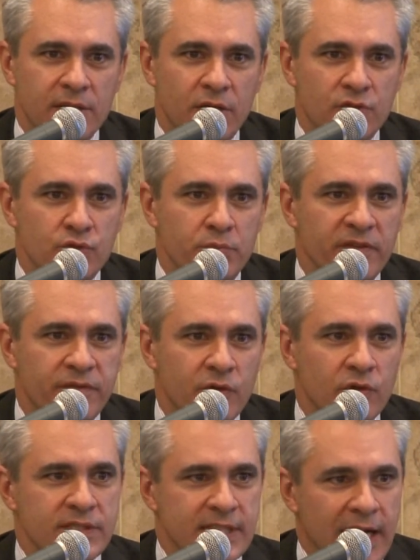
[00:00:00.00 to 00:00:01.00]
not to be
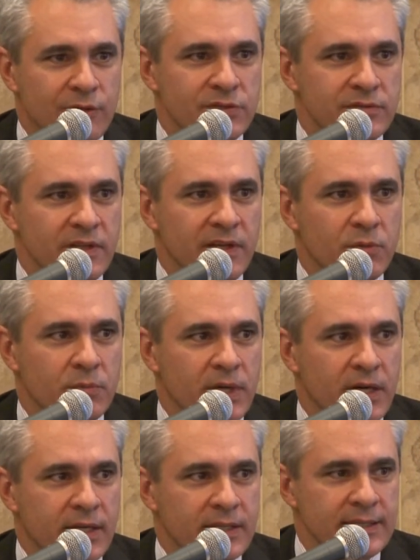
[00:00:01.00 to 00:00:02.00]
forced out of the labor
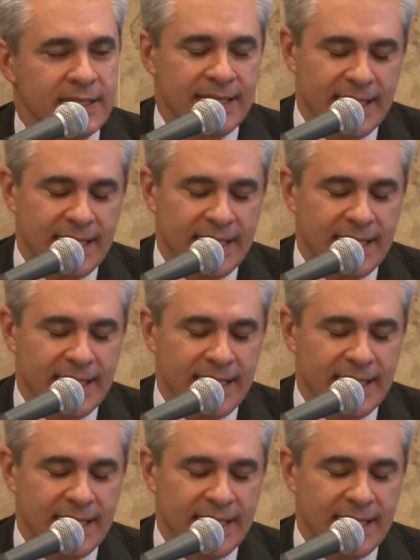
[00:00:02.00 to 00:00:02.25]
market